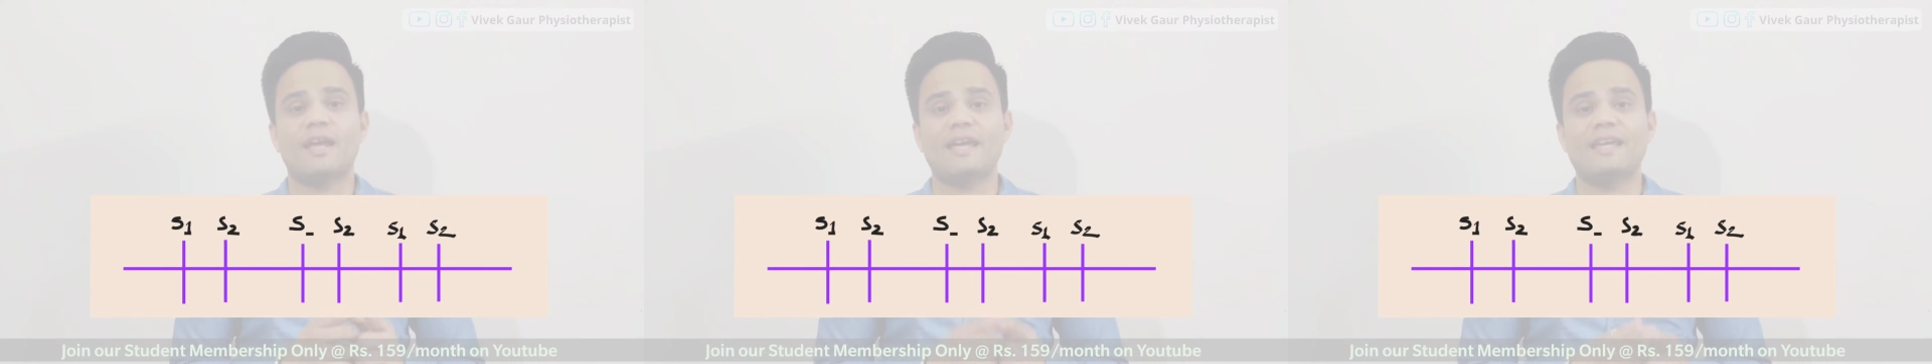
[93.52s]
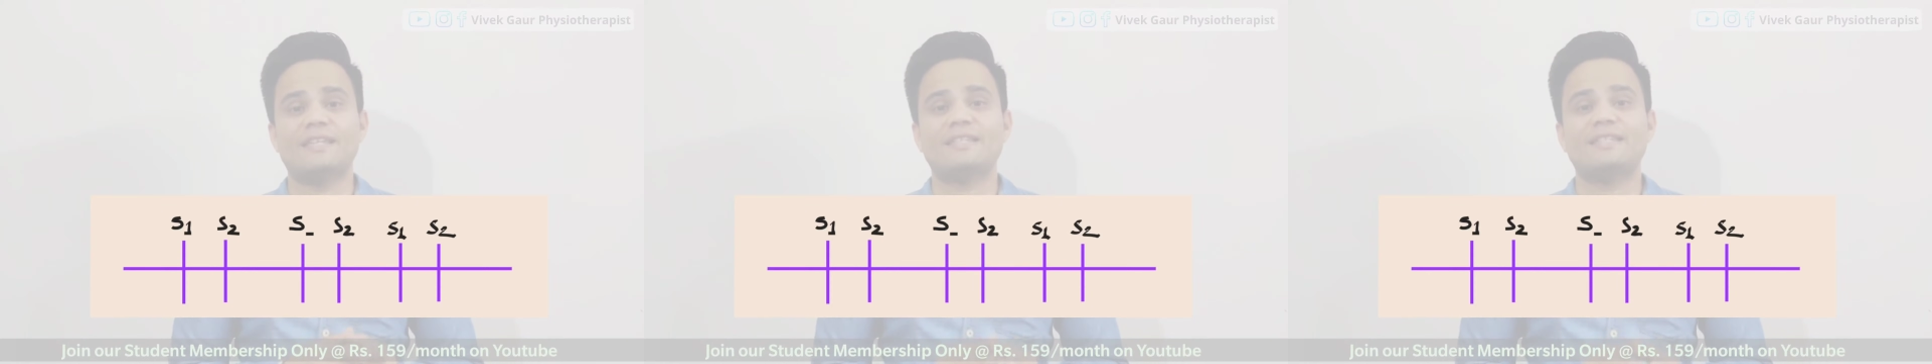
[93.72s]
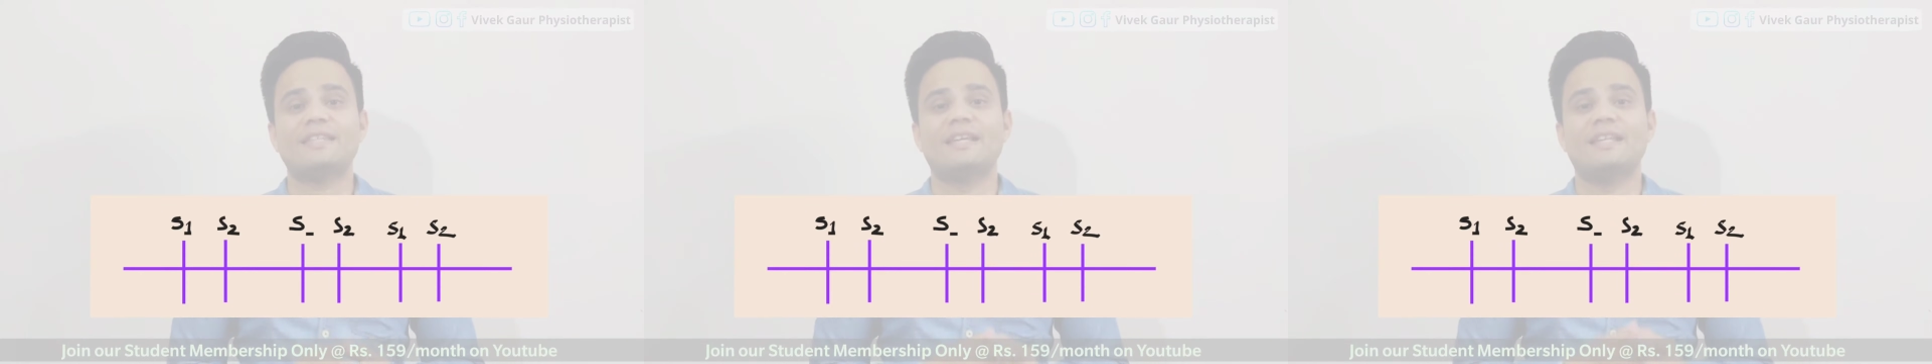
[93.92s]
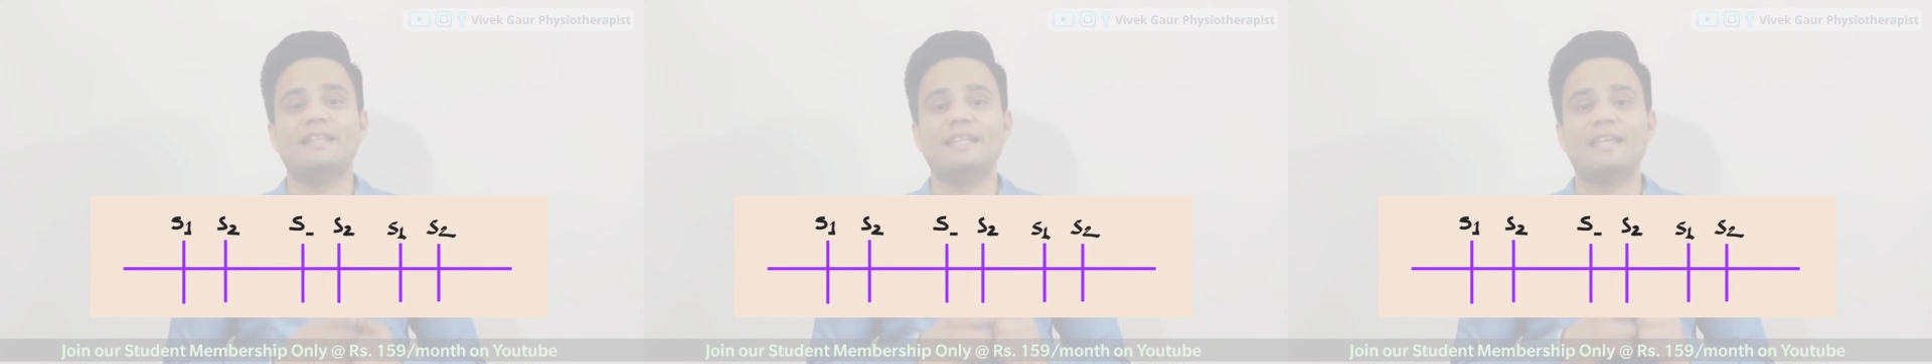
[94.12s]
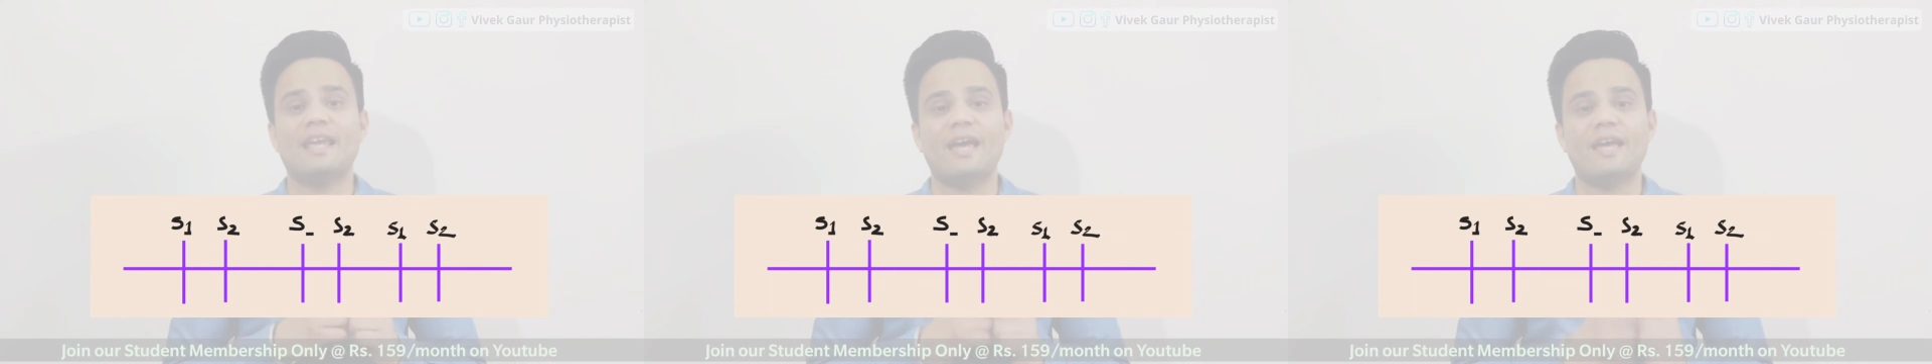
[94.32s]
is
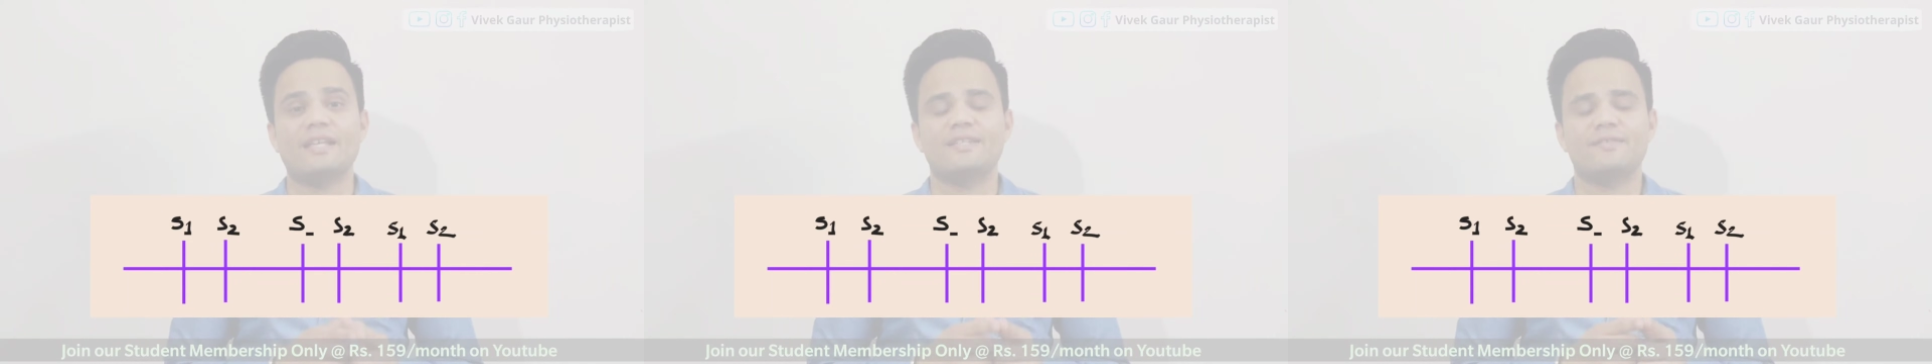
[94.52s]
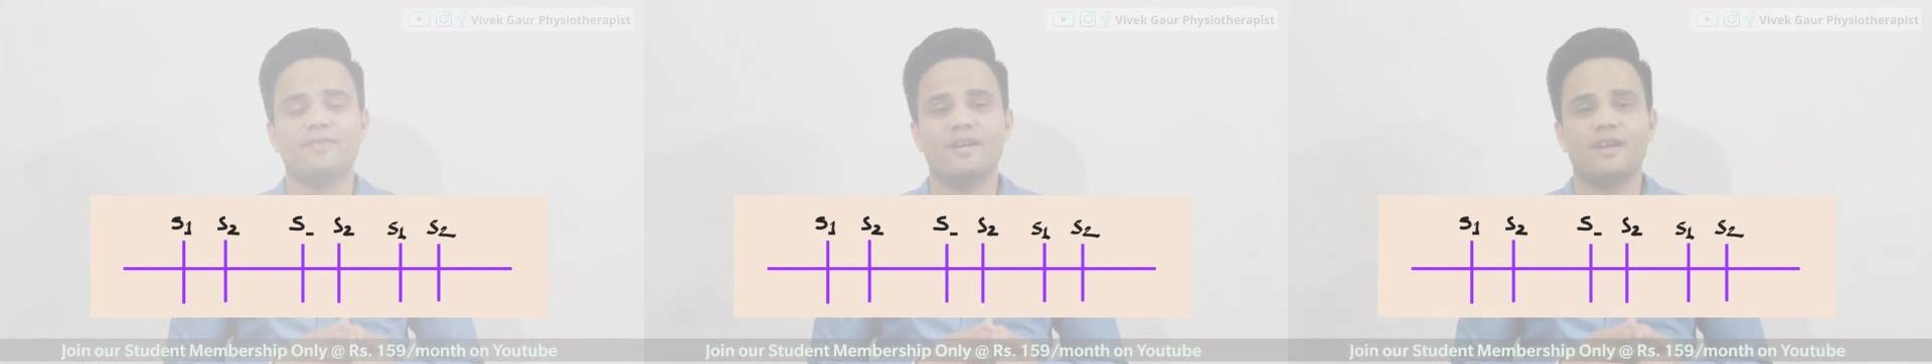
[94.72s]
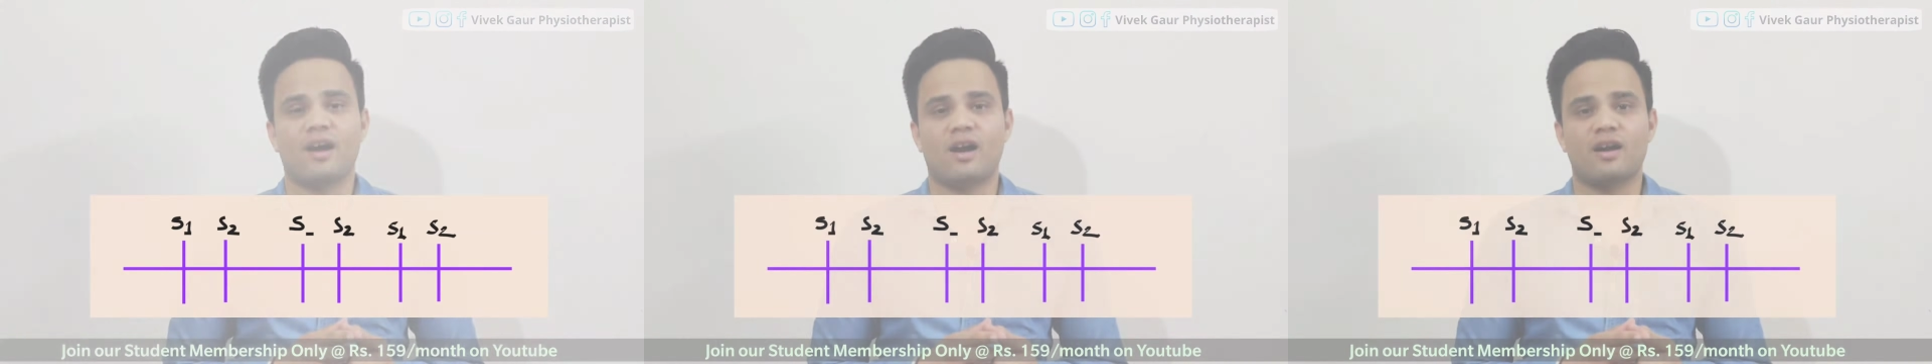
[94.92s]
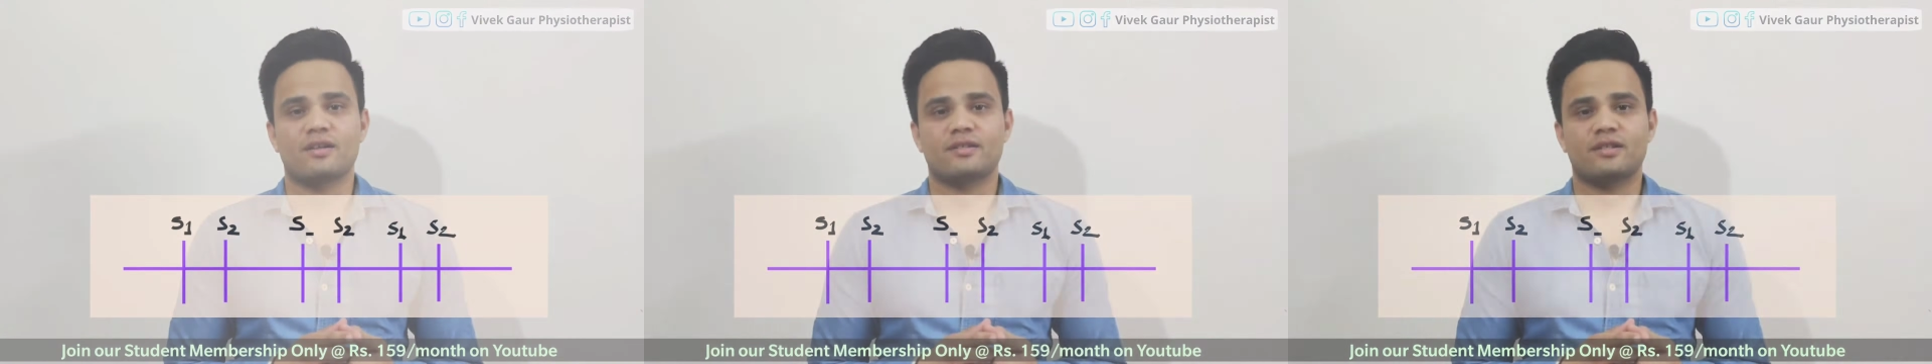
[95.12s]
the S1 heart